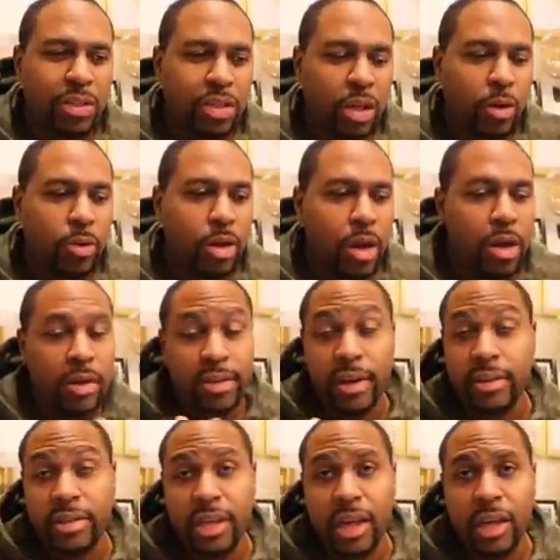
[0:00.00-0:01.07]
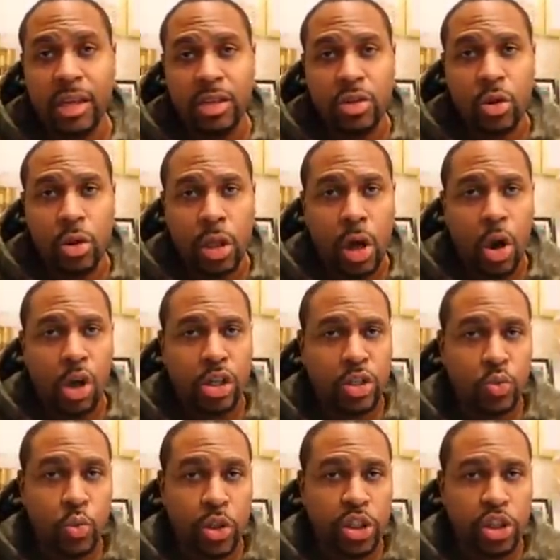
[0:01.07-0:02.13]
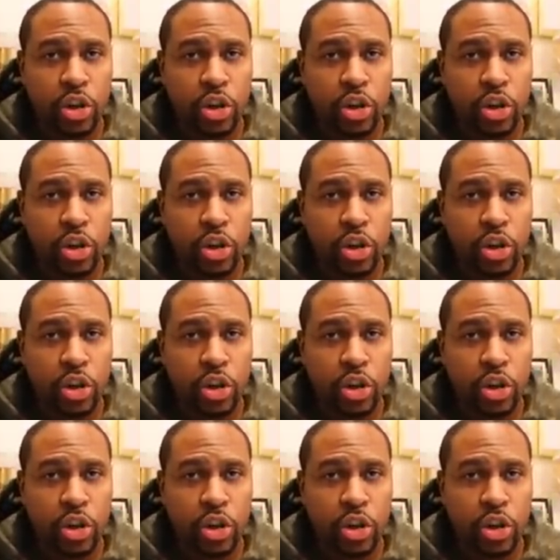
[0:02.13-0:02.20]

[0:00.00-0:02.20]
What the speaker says: So they're saying is all the cars in one